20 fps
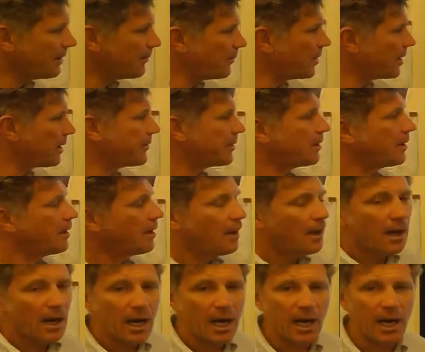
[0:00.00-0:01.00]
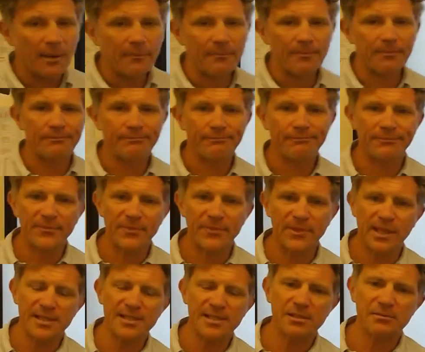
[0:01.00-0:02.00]
whatever.
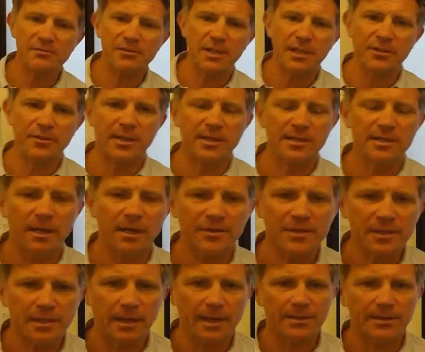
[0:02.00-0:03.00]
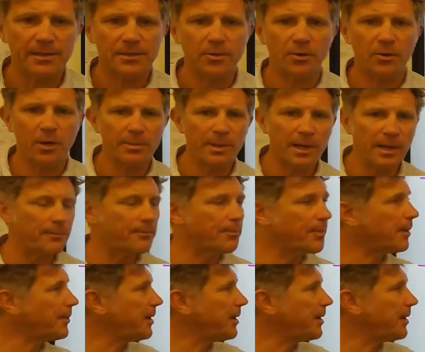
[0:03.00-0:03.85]
This is a really, really tough slide to talk about.